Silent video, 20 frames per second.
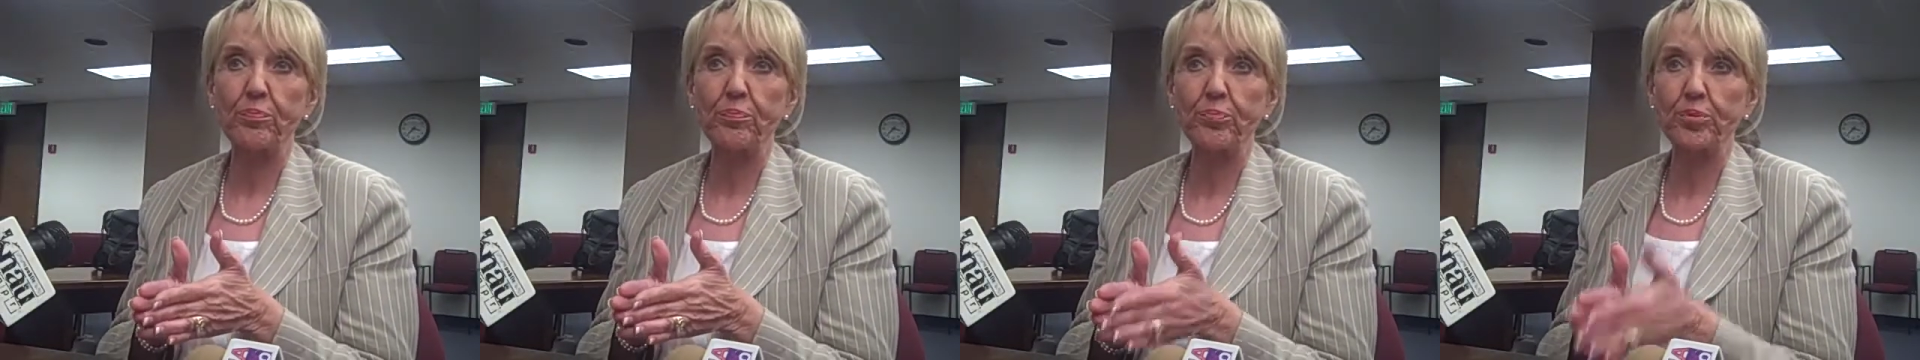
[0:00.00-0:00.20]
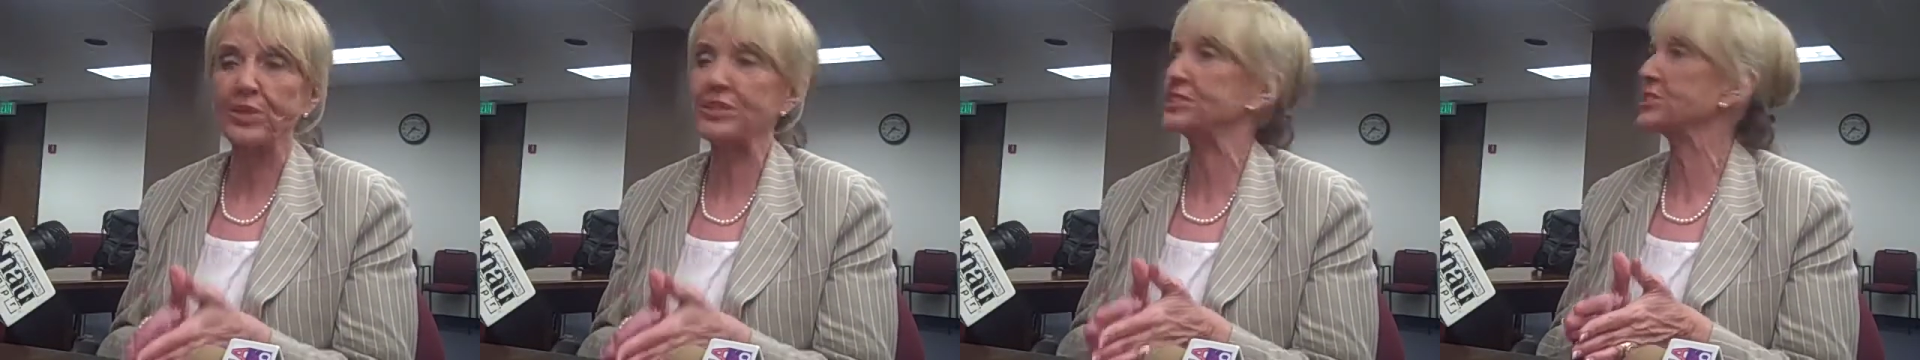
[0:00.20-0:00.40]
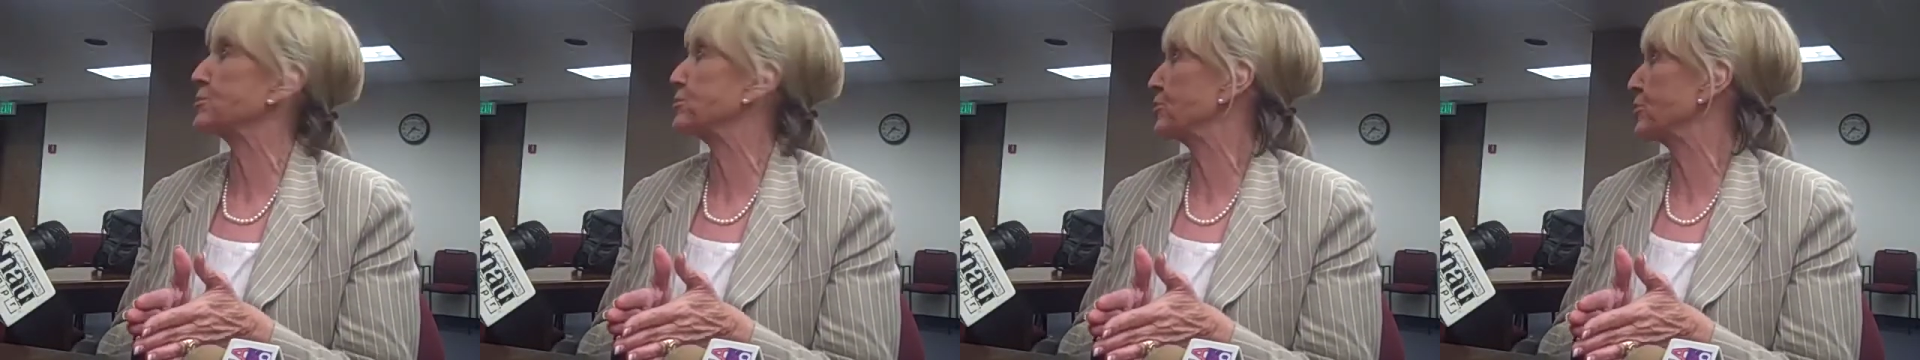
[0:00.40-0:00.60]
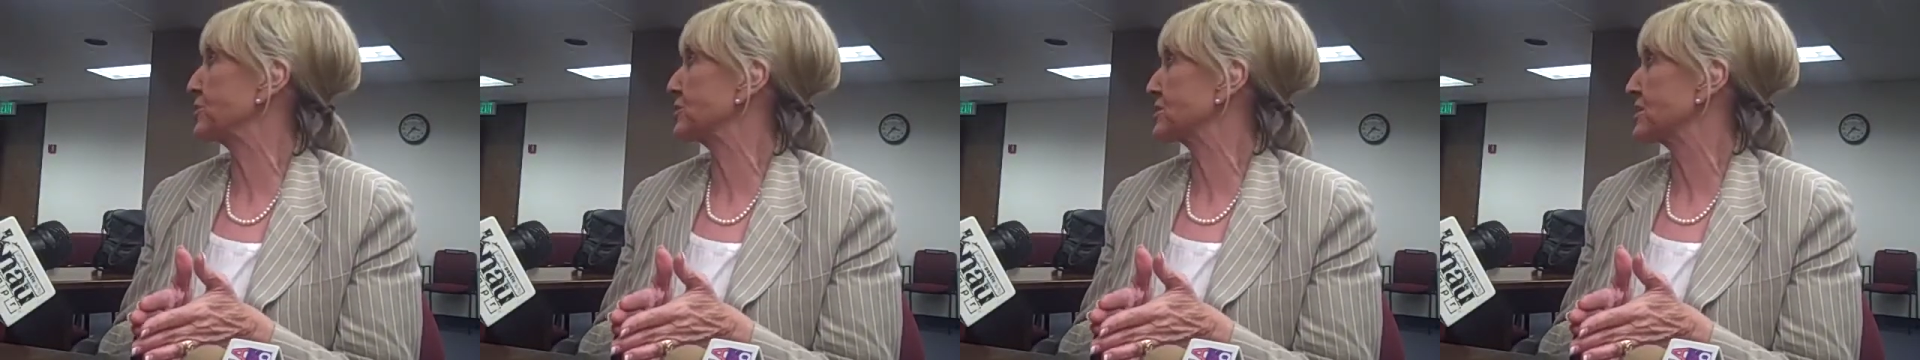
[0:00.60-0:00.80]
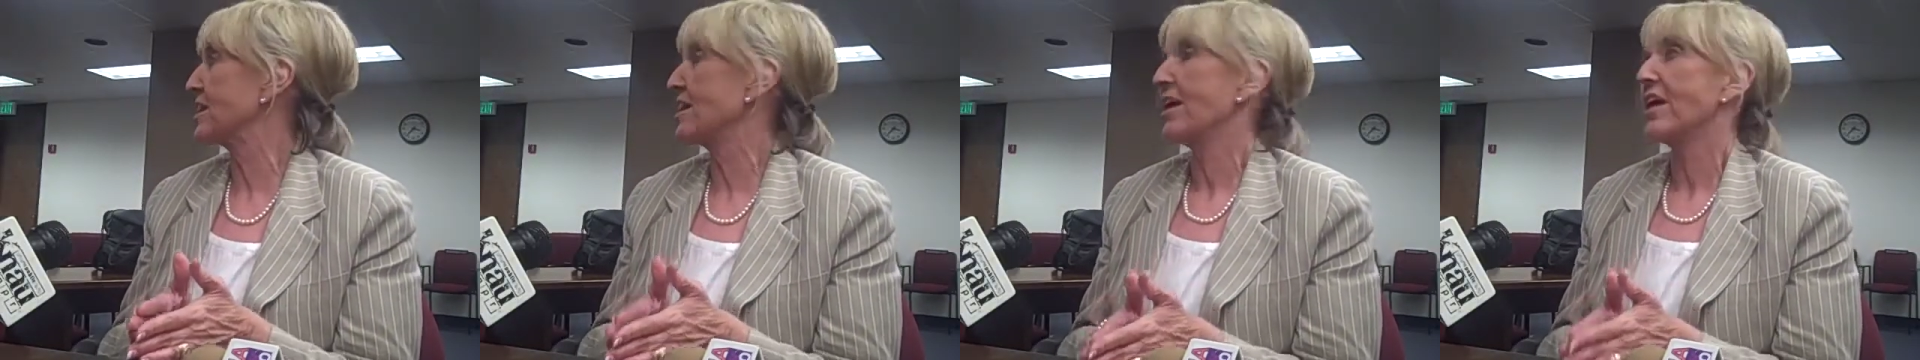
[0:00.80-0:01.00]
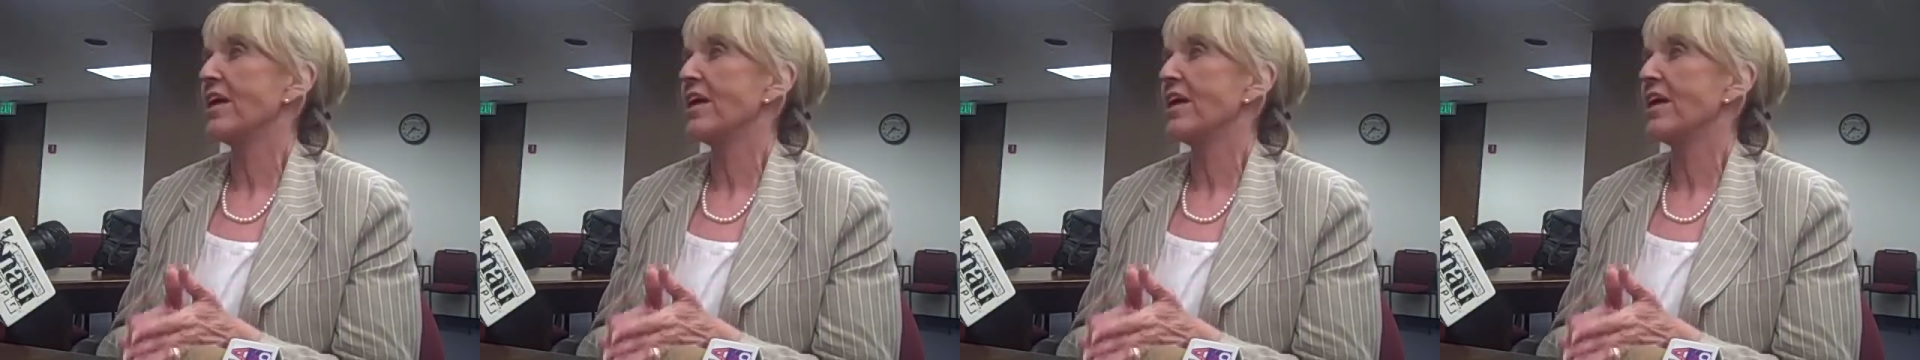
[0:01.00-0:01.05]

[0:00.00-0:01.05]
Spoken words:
principles